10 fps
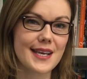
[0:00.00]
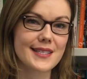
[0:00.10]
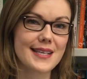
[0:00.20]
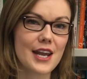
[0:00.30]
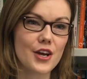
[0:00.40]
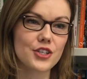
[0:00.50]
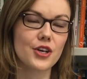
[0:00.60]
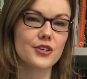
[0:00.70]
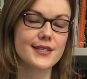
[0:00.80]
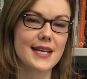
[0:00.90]
It set out to
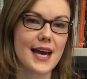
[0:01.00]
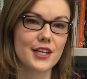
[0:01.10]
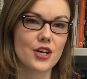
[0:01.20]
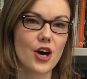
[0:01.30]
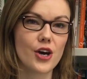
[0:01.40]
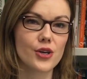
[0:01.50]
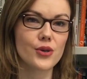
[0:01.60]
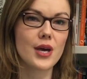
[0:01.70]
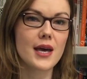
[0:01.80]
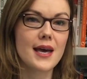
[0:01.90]
understand how
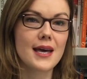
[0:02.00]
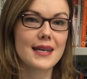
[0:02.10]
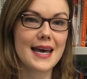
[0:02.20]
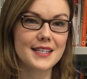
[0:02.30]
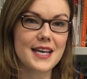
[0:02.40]
land